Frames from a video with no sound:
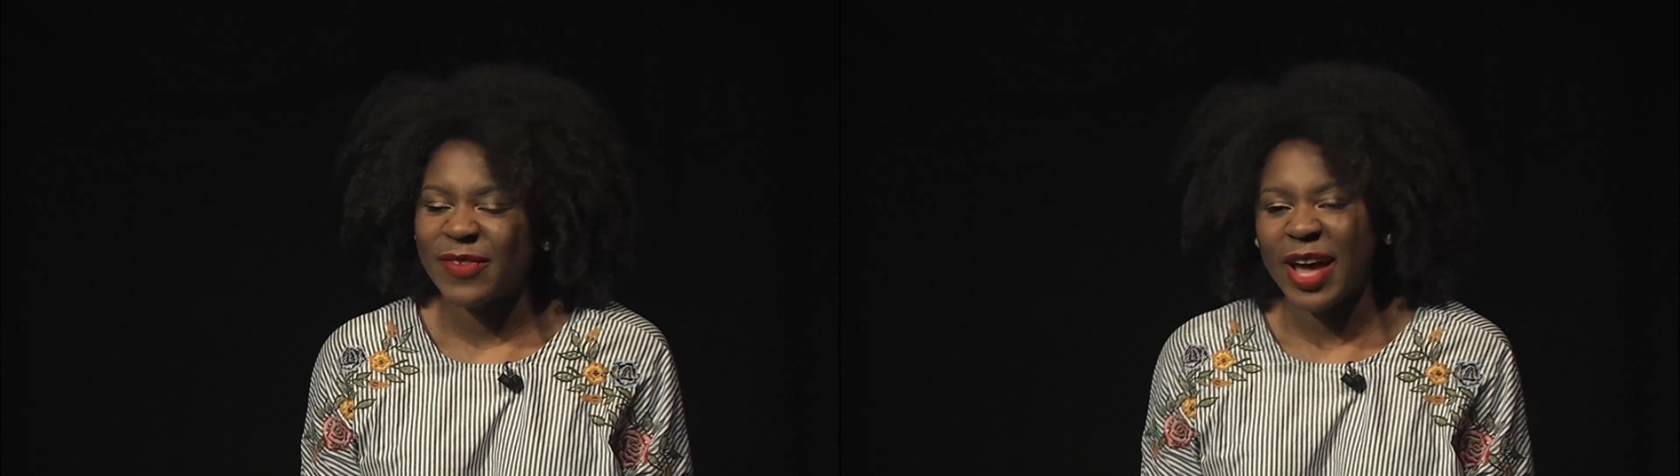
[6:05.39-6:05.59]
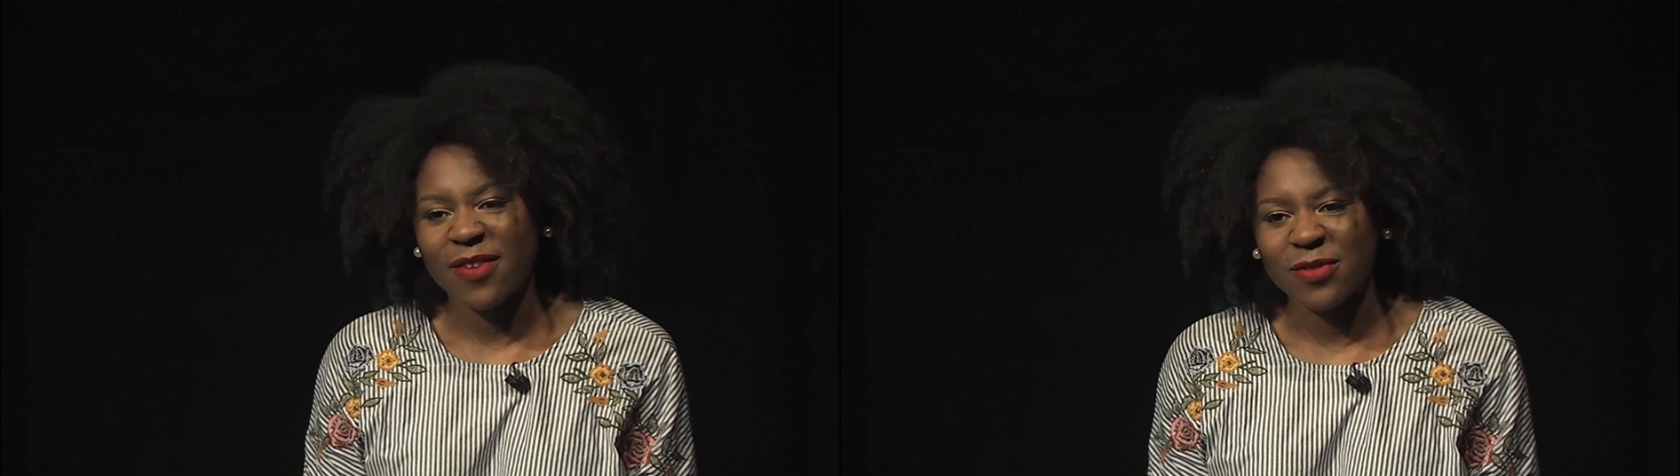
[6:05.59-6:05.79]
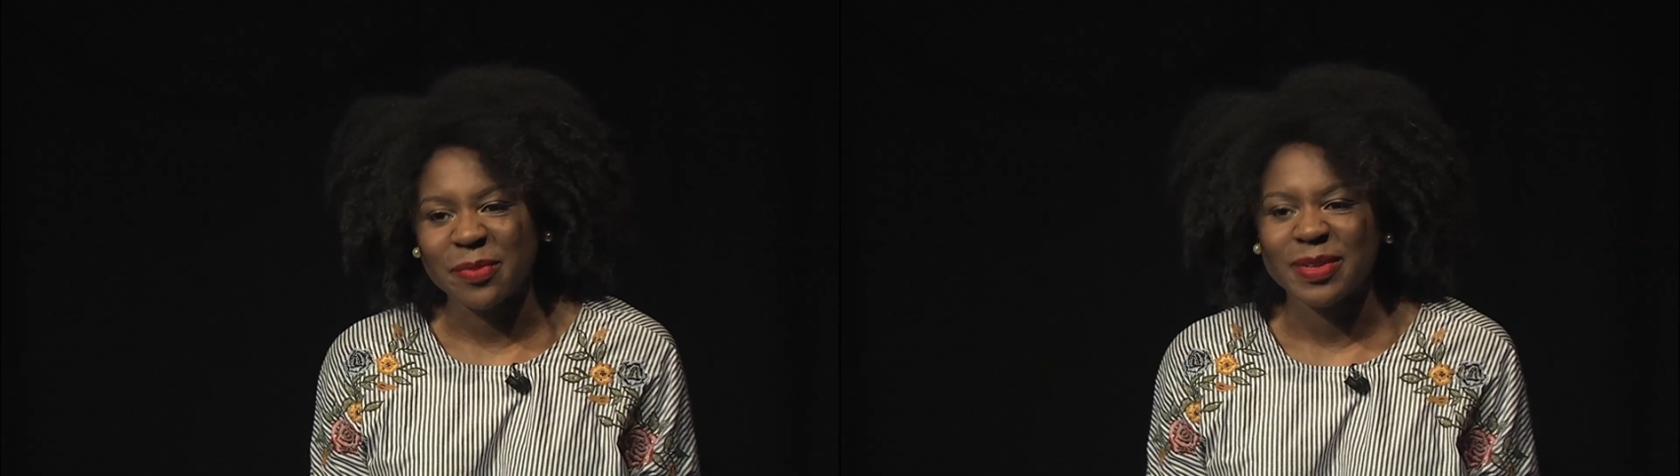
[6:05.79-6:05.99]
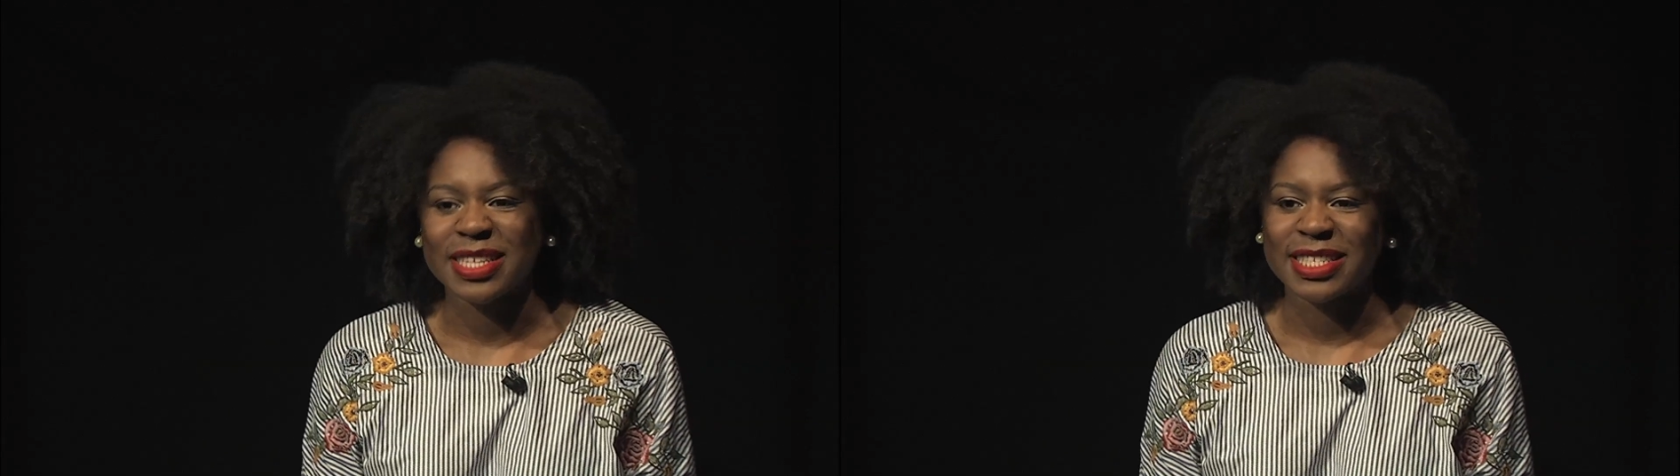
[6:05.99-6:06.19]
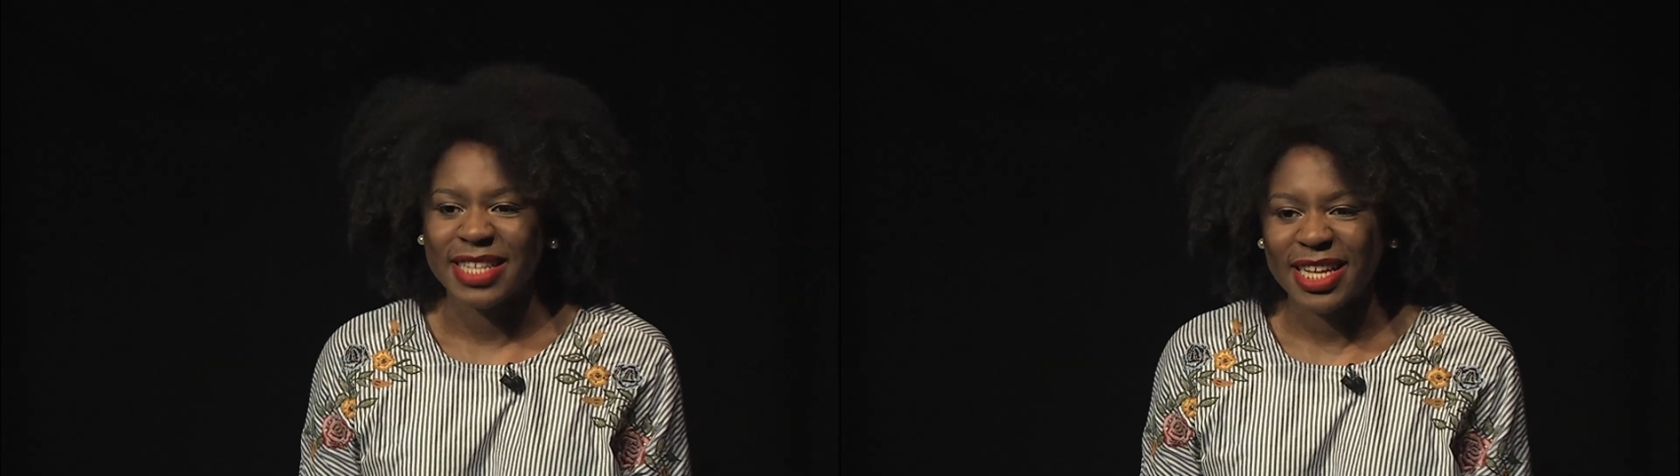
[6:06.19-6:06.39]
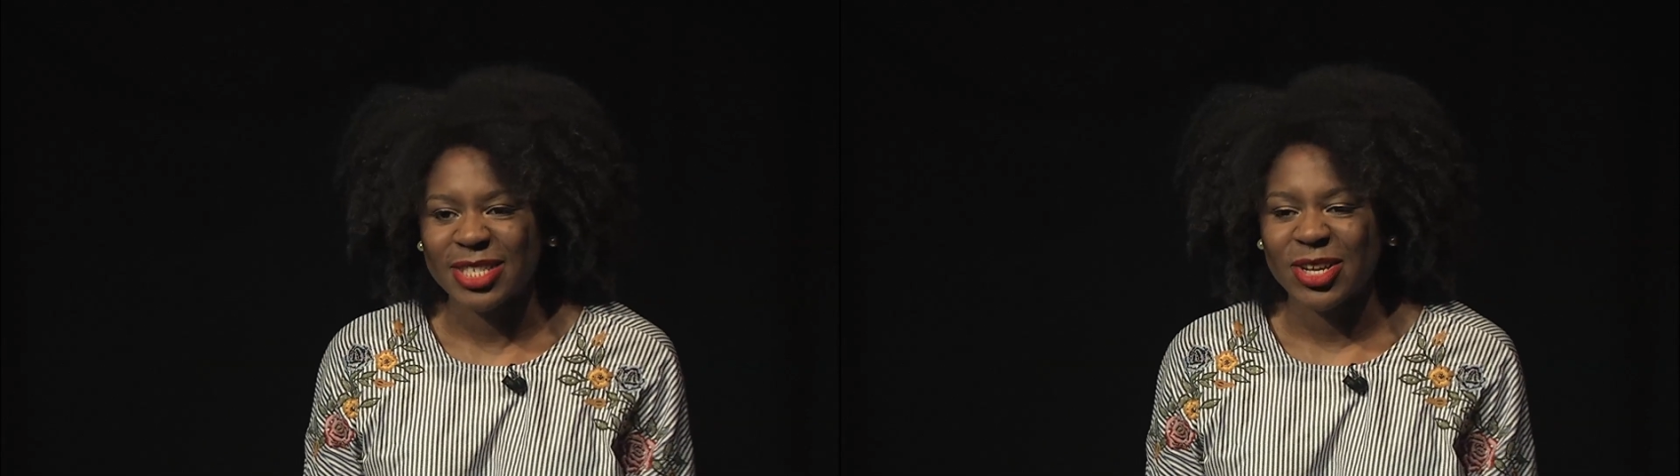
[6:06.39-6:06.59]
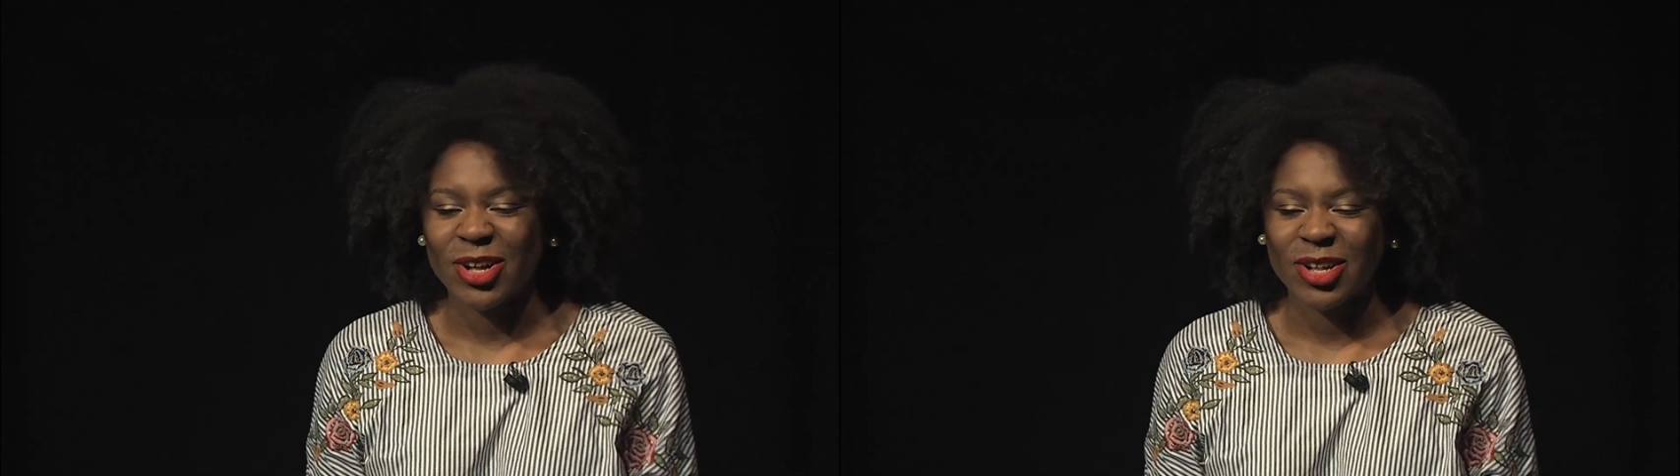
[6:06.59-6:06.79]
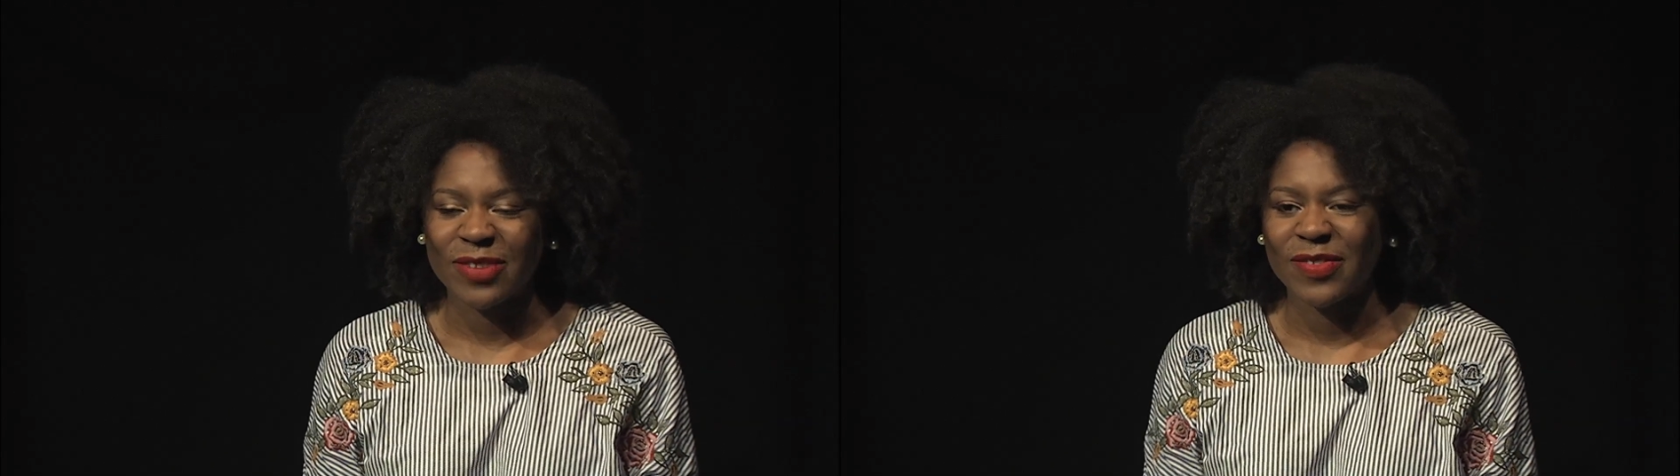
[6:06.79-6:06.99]
Afrobeats dance
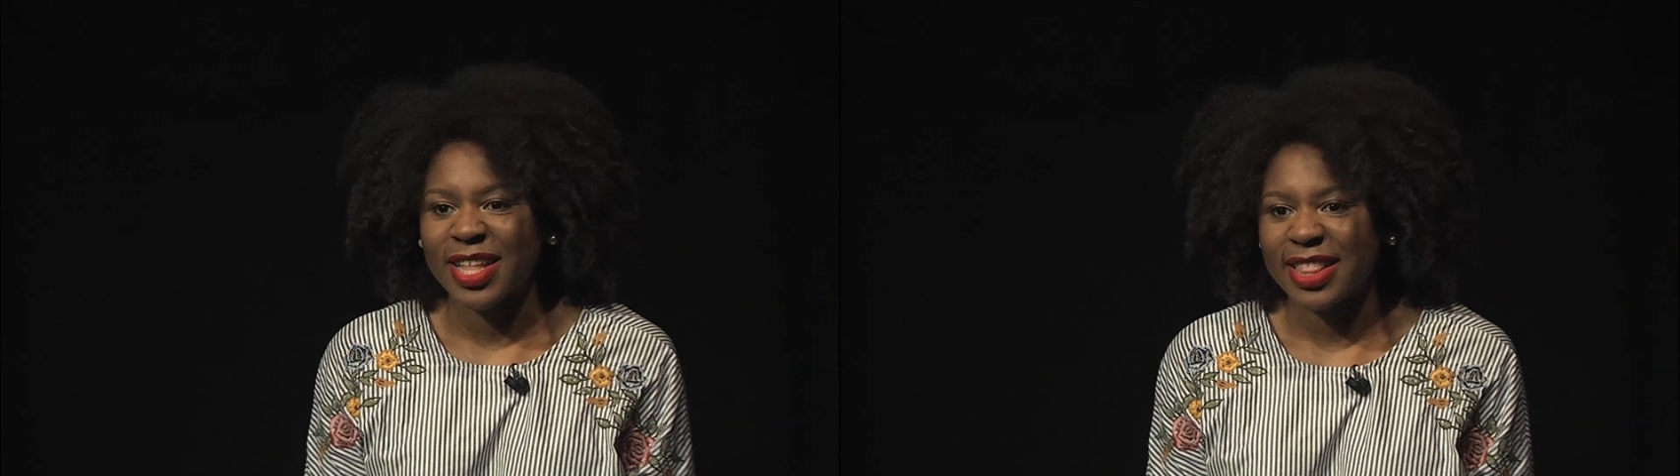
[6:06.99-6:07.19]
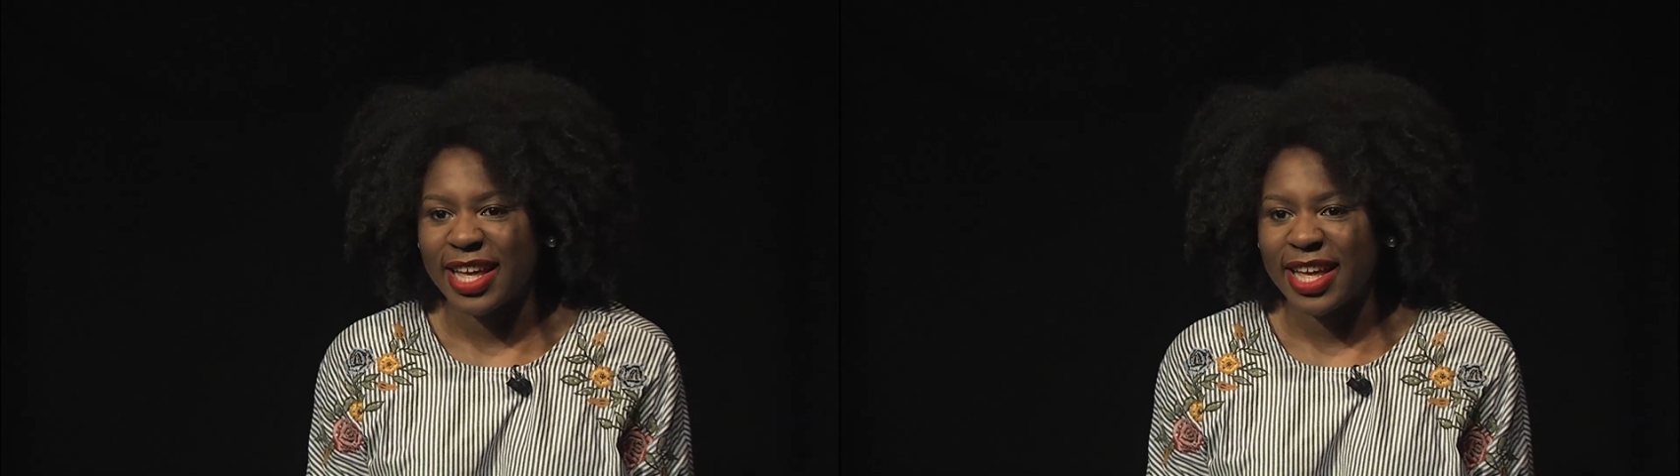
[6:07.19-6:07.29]
hall event